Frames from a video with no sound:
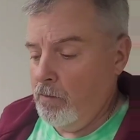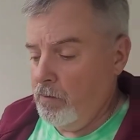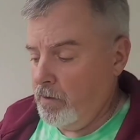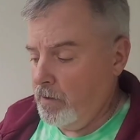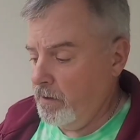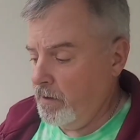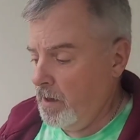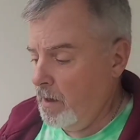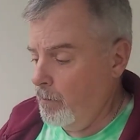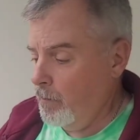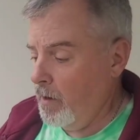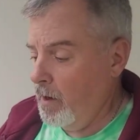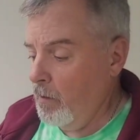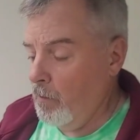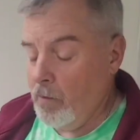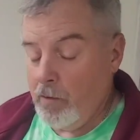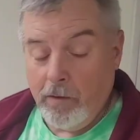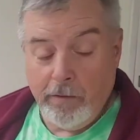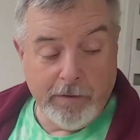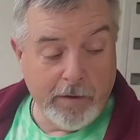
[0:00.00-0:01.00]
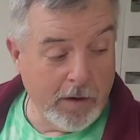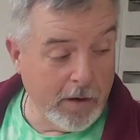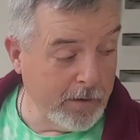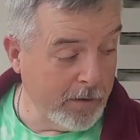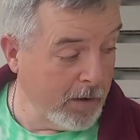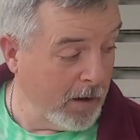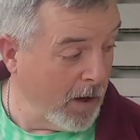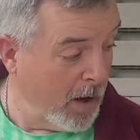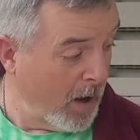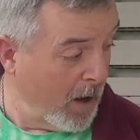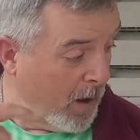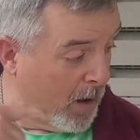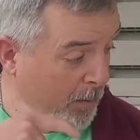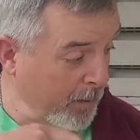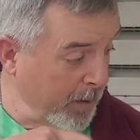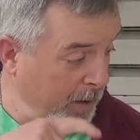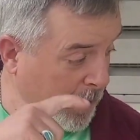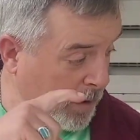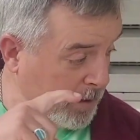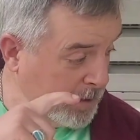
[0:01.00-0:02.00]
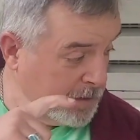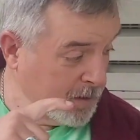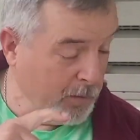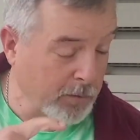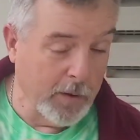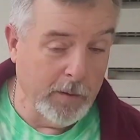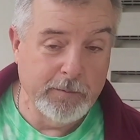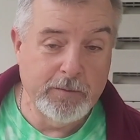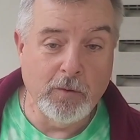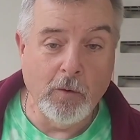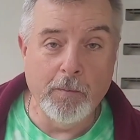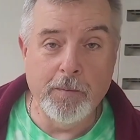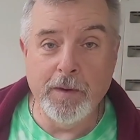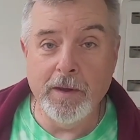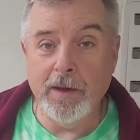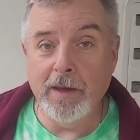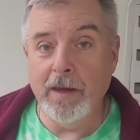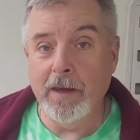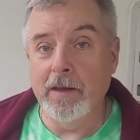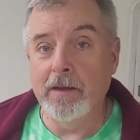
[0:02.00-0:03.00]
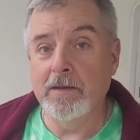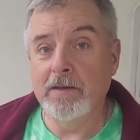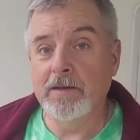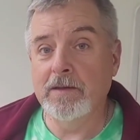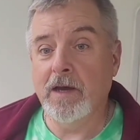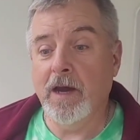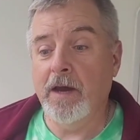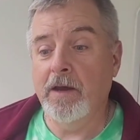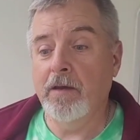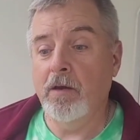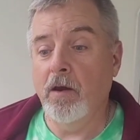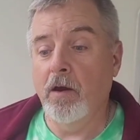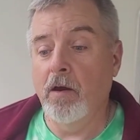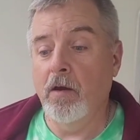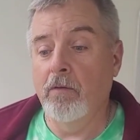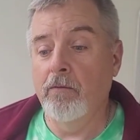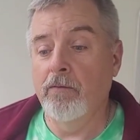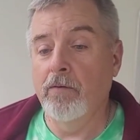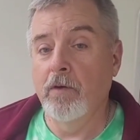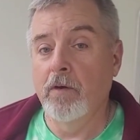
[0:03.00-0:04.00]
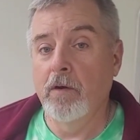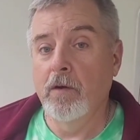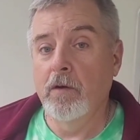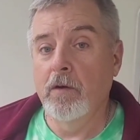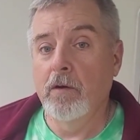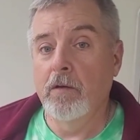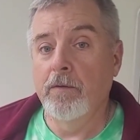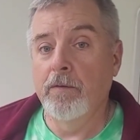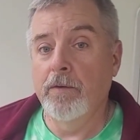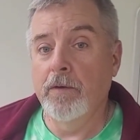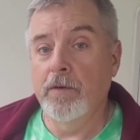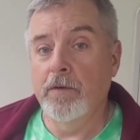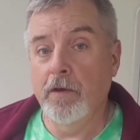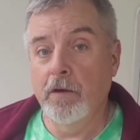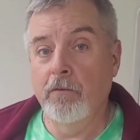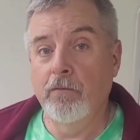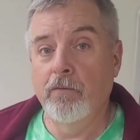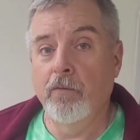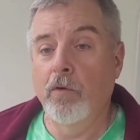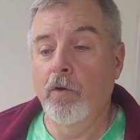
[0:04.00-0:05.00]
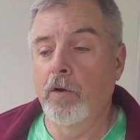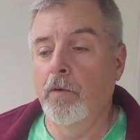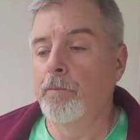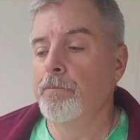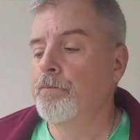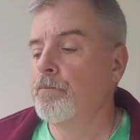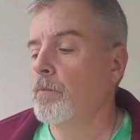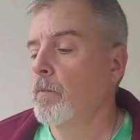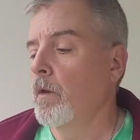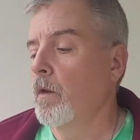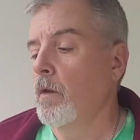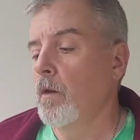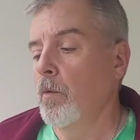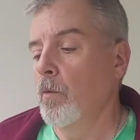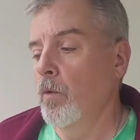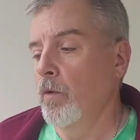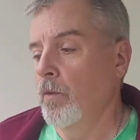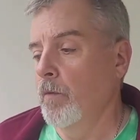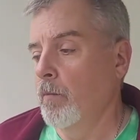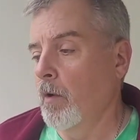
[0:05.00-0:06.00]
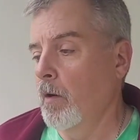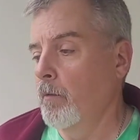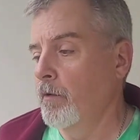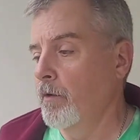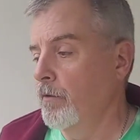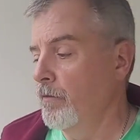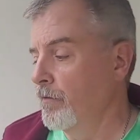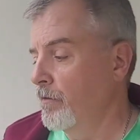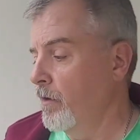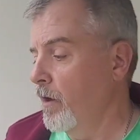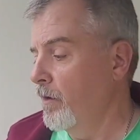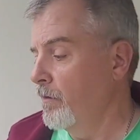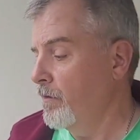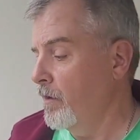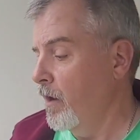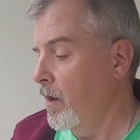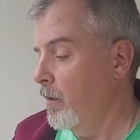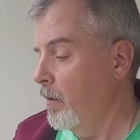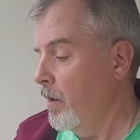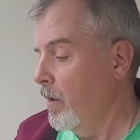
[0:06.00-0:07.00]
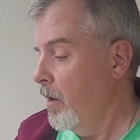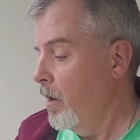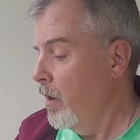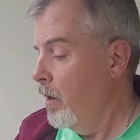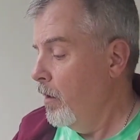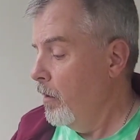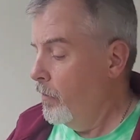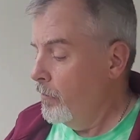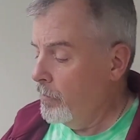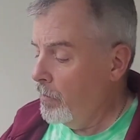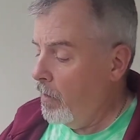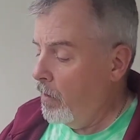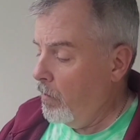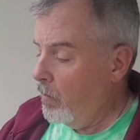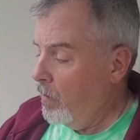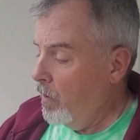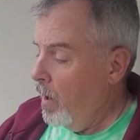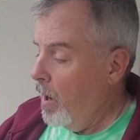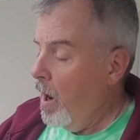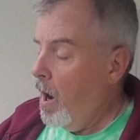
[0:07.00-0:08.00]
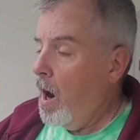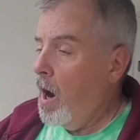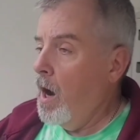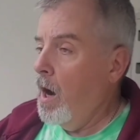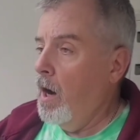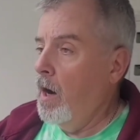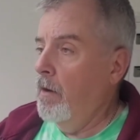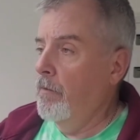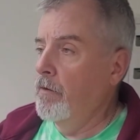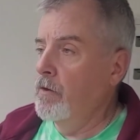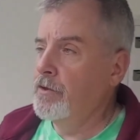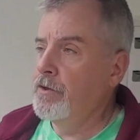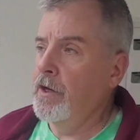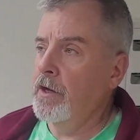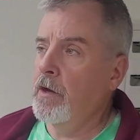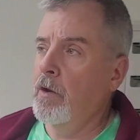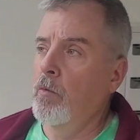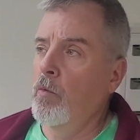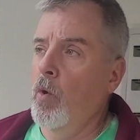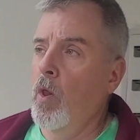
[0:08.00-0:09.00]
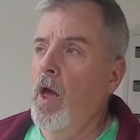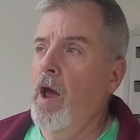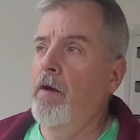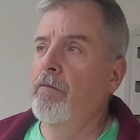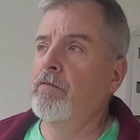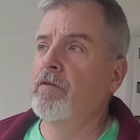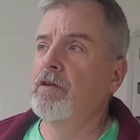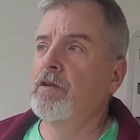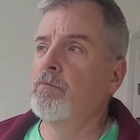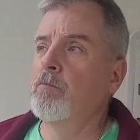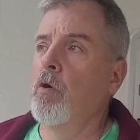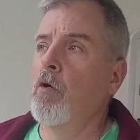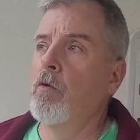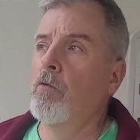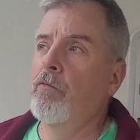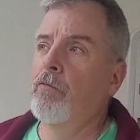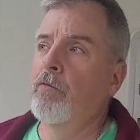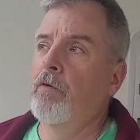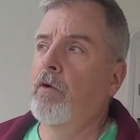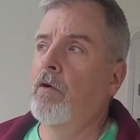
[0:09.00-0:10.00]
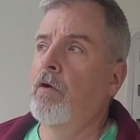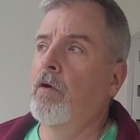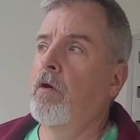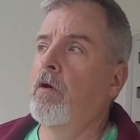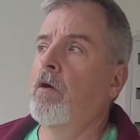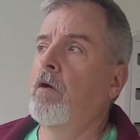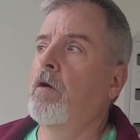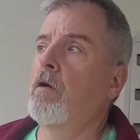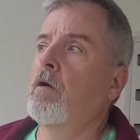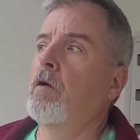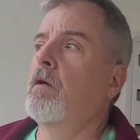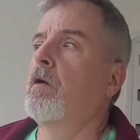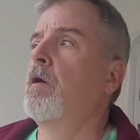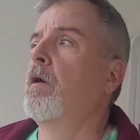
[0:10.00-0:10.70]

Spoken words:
contaminate one or the other, because the ribs will be inside of the tinfoil with the barbecue sauce on. So the chicken will have to smoke for